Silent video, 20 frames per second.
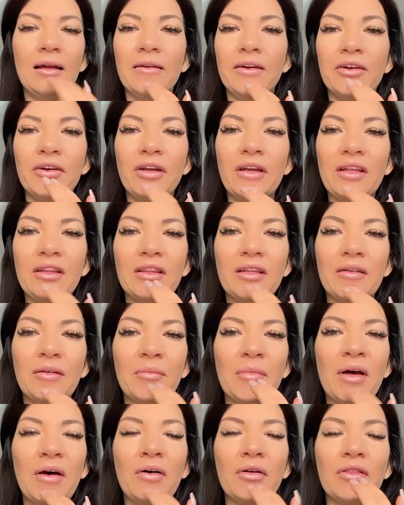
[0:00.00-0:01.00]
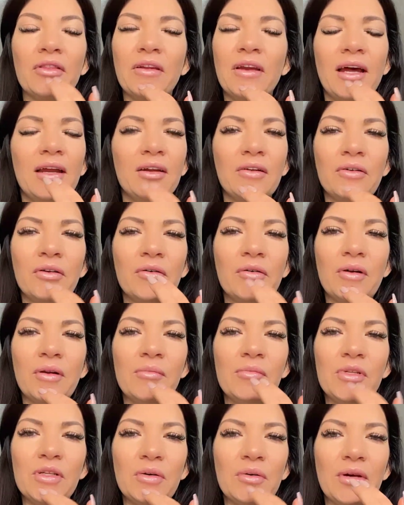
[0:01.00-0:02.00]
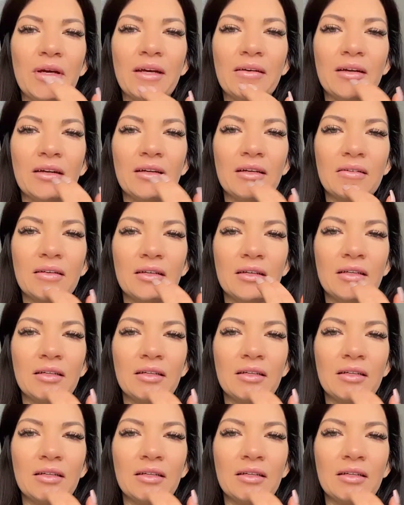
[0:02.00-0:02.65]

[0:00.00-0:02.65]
Underneath the mouth, that I don't know what I'm doing.